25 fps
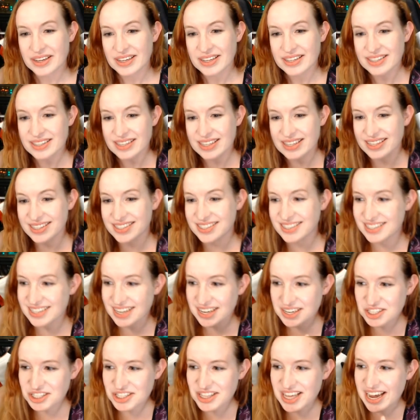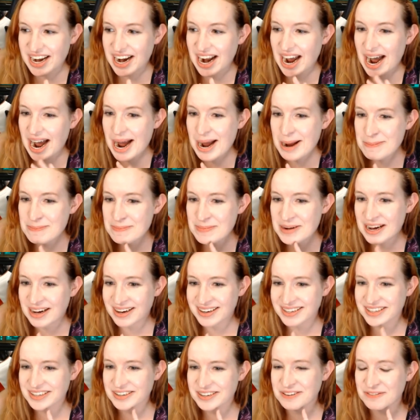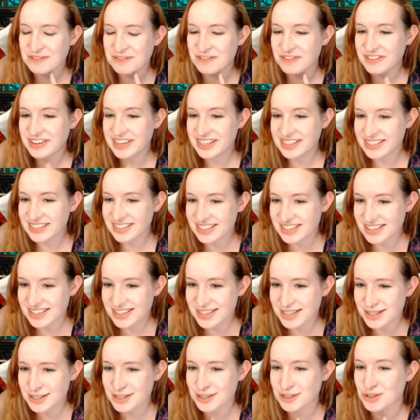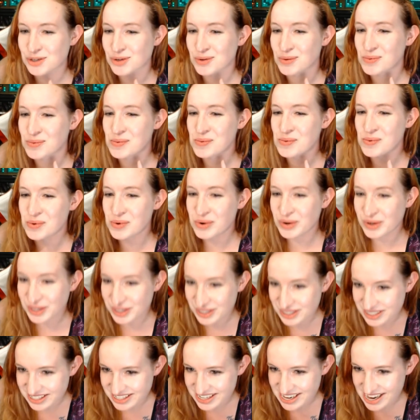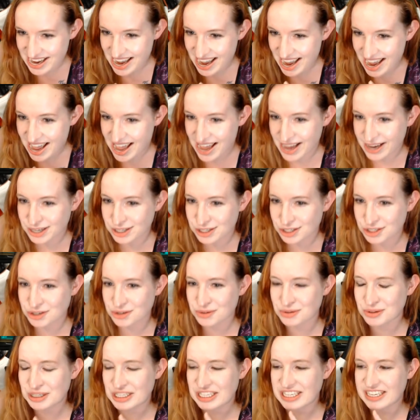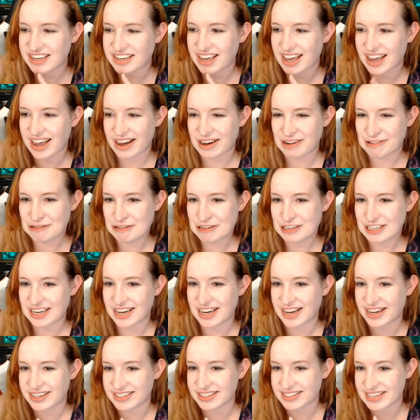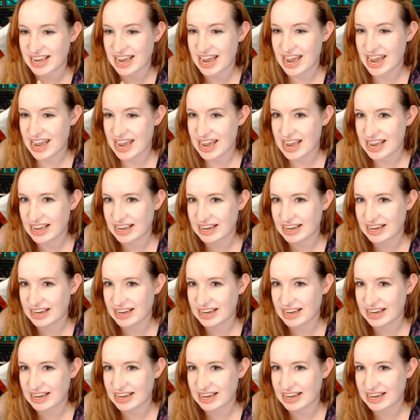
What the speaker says: such that I'm not convinced that this wouldn't actually count as an